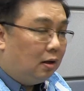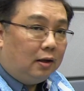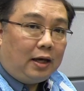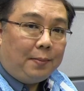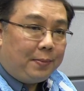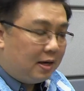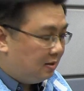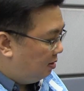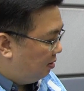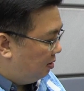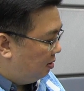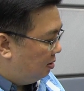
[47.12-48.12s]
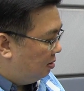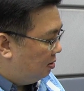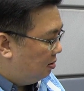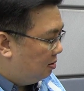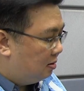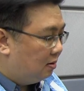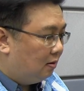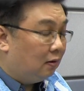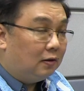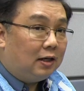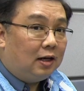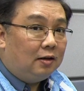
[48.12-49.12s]
capacitance, or
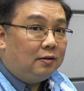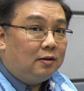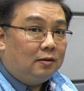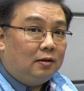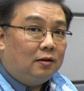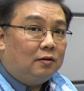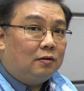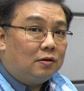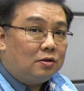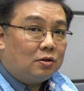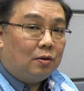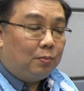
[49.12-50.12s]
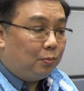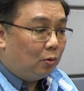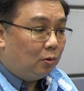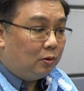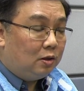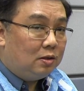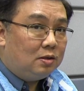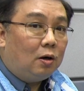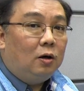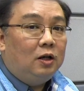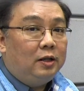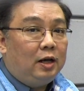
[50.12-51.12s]
current across components
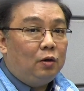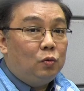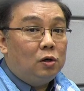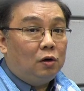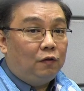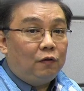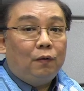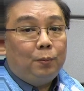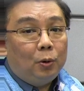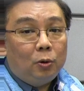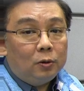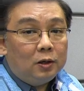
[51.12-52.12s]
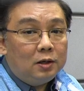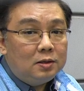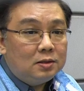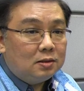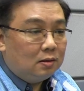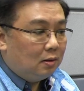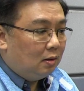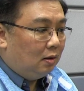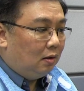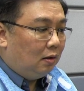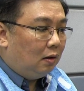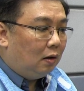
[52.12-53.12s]
or a network of components,
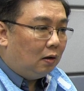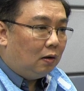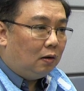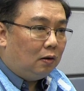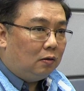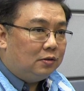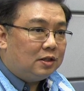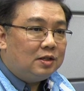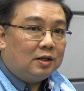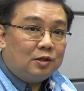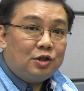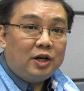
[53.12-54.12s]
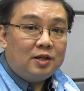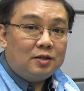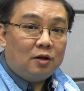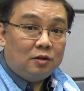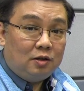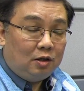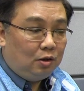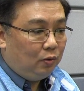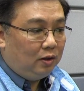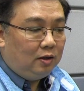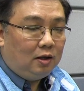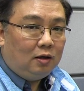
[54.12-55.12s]
or just a trace
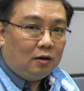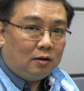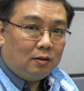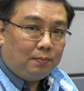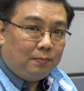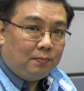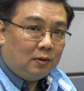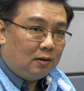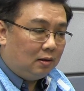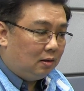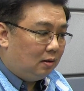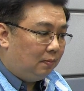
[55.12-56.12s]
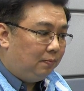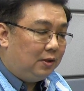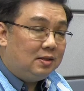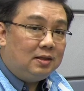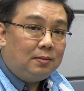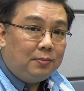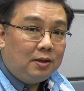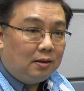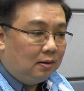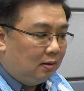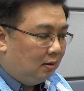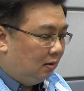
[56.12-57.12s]
continuity on a PCB.
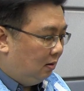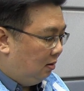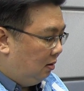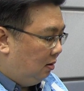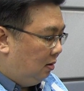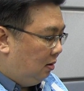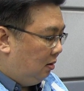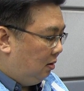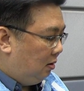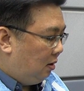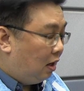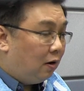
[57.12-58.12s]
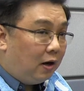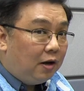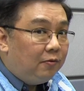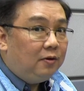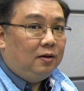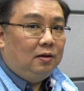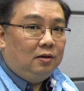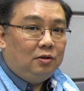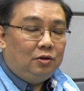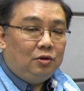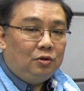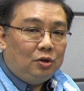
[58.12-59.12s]
However, do
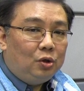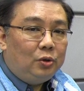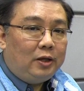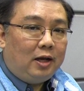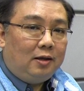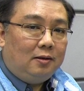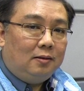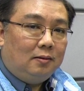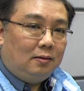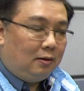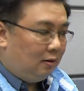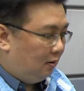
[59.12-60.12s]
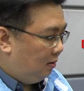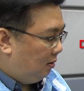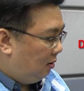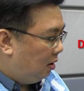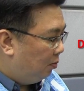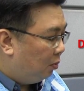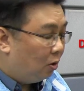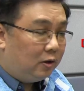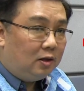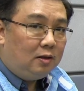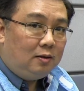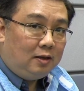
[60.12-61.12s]
you know that a
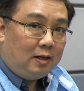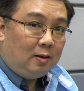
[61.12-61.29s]
modern